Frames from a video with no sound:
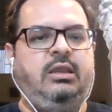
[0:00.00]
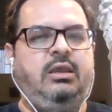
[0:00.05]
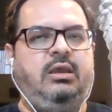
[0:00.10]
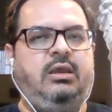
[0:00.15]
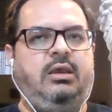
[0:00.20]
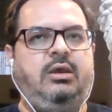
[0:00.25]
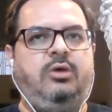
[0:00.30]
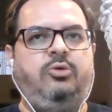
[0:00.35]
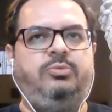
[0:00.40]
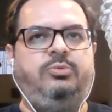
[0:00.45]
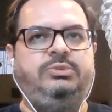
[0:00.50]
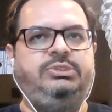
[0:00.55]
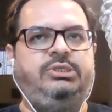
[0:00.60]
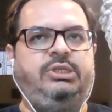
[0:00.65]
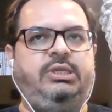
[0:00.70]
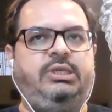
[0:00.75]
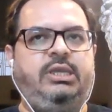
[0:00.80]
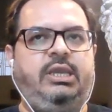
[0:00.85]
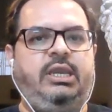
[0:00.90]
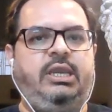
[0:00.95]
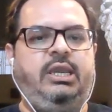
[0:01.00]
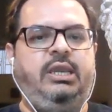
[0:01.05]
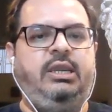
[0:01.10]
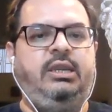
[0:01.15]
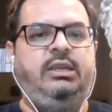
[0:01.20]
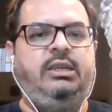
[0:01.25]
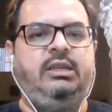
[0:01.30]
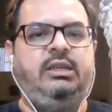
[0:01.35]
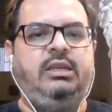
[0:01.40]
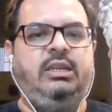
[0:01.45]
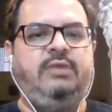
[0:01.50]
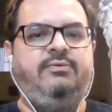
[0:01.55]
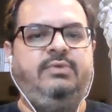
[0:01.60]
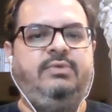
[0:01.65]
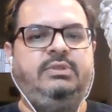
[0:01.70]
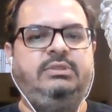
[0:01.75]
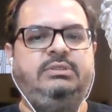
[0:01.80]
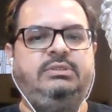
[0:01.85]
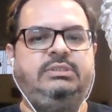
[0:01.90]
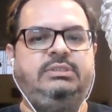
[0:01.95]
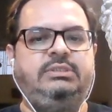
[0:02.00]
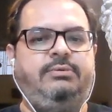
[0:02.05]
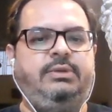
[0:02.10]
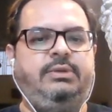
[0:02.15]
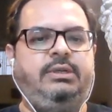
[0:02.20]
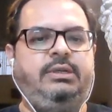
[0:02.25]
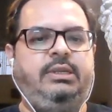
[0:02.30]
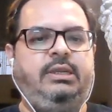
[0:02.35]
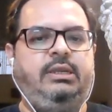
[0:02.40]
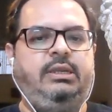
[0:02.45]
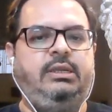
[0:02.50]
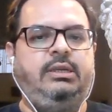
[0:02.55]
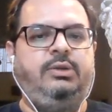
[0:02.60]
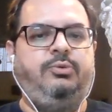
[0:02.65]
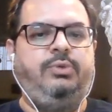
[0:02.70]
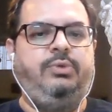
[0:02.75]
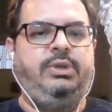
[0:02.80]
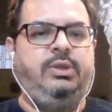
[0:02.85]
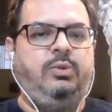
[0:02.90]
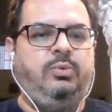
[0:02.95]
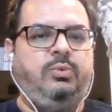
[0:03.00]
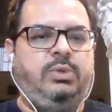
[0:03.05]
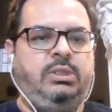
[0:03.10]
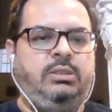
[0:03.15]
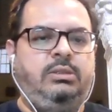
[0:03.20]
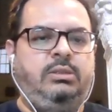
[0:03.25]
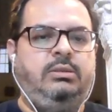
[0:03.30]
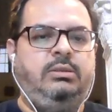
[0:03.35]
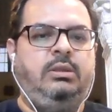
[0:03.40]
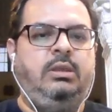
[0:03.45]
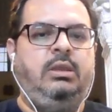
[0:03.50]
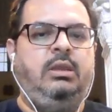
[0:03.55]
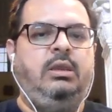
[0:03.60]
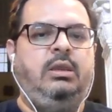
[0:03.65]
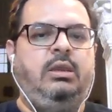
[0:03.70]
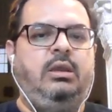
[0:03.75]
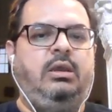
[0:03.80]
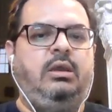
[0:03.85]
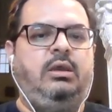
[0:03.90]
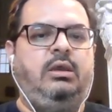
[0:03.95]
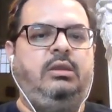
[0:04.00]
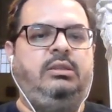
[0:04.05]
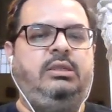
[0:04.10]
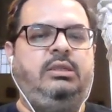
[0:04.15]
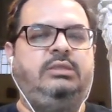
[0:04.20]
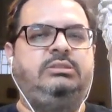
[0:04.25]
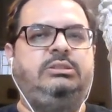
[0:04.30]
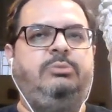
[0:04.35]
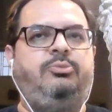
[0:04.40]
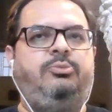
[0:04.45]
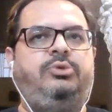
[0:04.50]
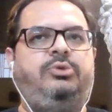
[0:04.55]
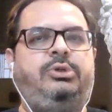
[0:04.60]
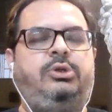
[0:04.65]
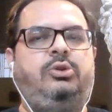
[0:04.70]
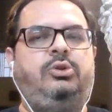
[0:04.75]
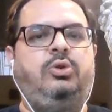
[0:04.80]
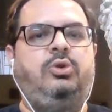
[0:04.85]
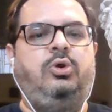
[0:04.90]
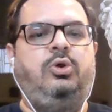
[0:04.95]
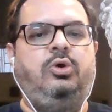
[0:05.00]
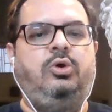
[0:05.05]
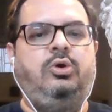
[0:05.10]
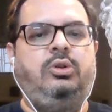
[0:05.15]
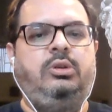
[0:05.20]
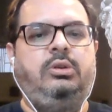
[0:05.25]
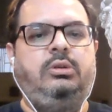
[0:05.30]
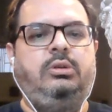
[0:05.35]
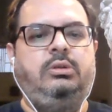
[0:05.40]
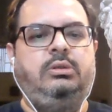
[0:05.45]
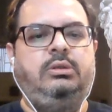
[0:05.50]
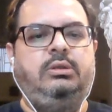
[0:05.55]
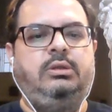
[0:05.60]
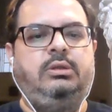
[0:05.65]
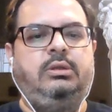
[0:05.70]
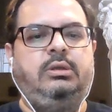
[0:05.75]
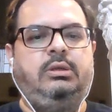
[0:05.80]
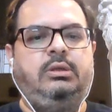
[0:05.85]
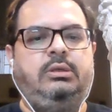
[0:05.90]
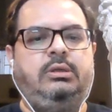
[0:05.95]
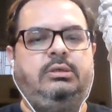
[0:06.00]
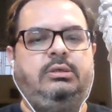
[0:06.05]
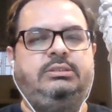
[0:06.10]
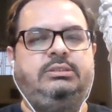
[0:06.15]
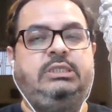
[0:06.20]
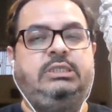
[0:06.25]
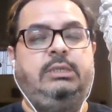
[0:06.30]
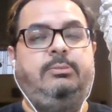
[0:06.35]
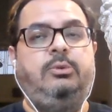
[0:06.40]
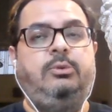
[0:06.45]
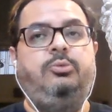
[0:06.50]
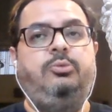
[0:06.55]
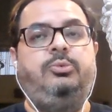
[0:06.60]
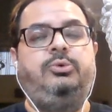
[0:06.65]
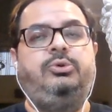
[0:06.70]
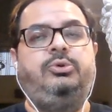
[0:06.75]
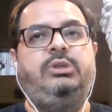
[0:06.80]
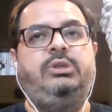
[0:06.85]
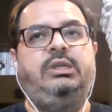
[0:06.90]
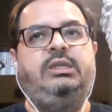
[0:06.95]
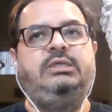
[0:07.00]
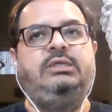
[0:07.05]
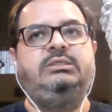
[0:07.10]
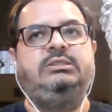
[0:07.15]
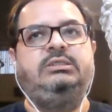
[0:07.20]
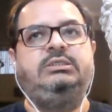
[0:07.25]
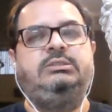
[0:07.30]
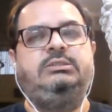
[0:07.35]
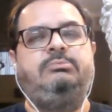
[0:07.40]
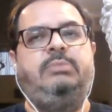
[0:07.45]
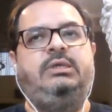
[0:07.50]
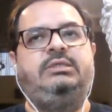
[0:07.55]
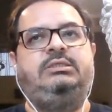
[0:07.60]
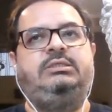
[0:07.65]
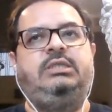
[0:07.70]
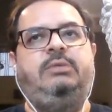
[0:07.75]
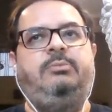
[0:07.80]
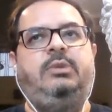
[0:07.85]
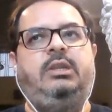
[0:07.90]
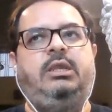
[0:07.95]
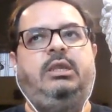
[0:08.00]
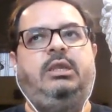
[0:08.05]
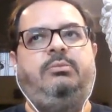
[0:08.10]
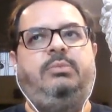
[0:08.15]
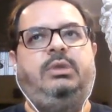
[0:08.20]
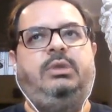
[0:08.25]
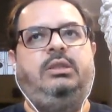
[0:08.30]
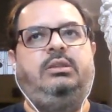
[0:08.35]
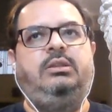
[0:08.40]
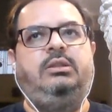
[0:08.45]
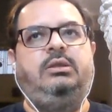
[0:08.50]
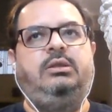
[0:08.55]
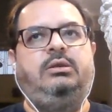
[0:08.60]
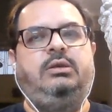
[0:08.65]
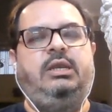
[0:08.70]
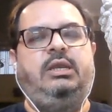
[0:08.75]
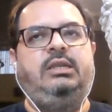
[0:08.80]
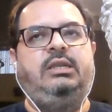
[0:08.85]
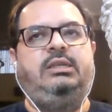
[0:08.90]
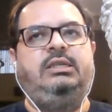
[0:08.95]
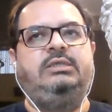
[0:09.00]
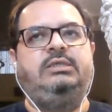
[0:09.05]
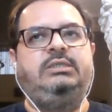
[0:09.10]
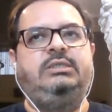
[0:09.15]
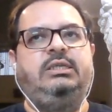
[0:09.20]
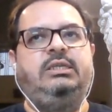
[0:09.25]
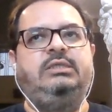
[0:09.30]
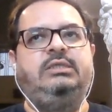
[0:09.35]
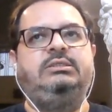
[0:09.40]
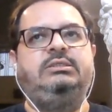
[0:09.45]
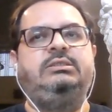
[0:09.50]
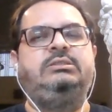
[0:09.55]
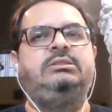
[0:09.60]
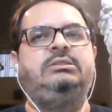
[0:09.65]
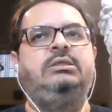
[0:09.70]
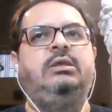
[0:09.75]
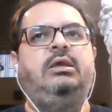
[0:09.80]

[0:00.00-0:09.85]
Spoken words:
OpenJDK 8, 11, 17, and 21. They are supported on all stable Ubuntu releases. By stable, I mean the LTS releases.